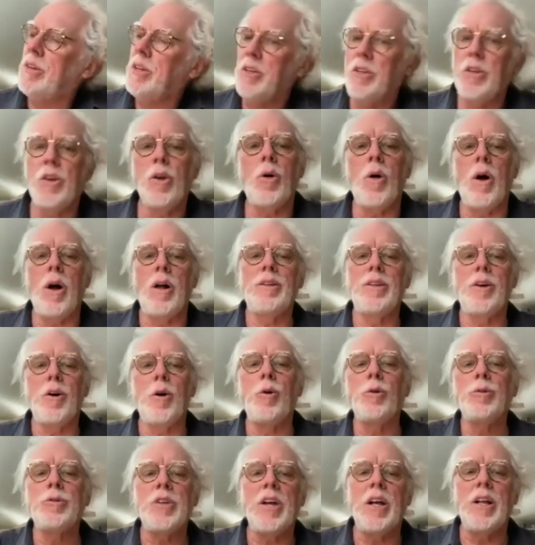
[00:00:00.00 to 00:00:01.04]
you know, at the
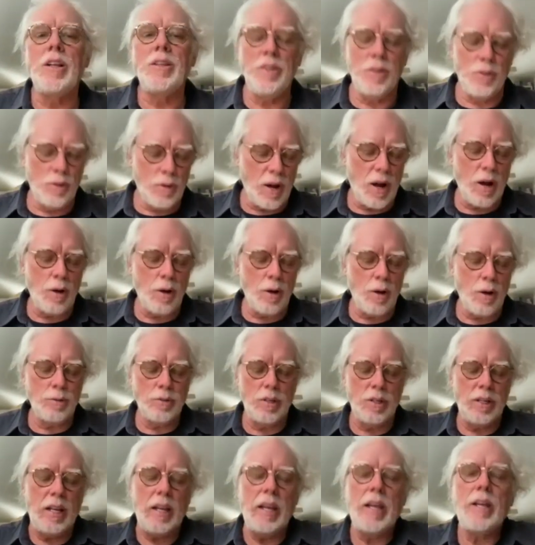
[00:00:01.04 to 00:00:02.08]
hotel, you know, out
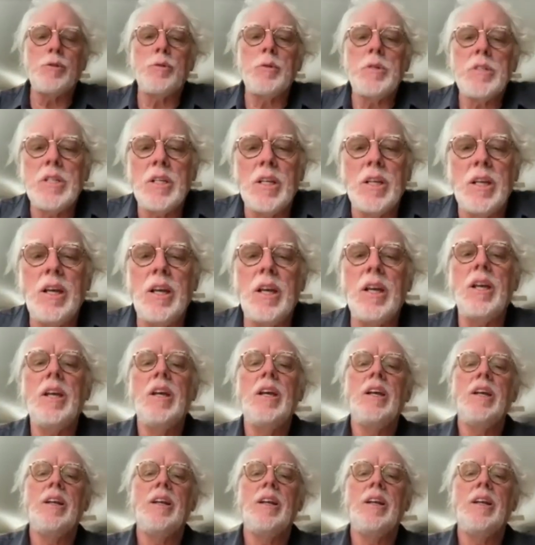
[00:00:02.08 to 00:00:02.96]
the electricity,